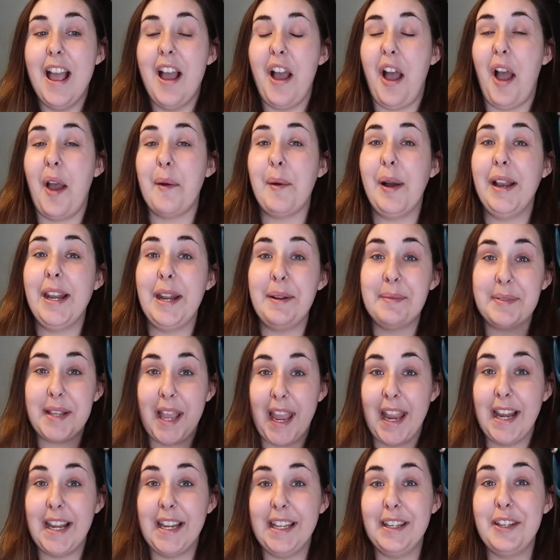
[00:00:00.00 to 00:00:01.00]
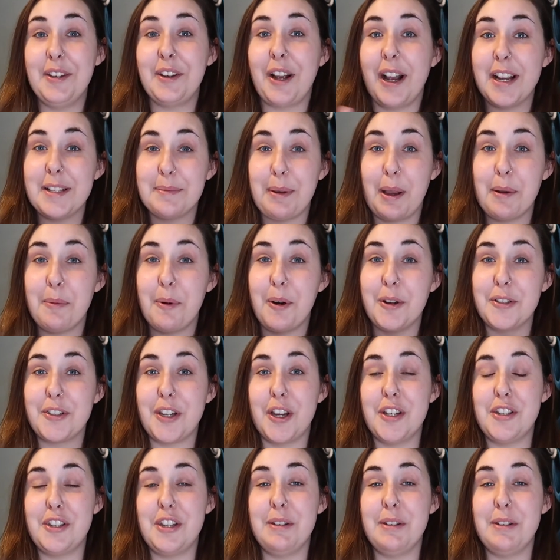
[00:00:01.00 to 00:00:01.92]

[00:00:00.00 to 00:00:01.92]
Her name's Hayley. You guys might watch her.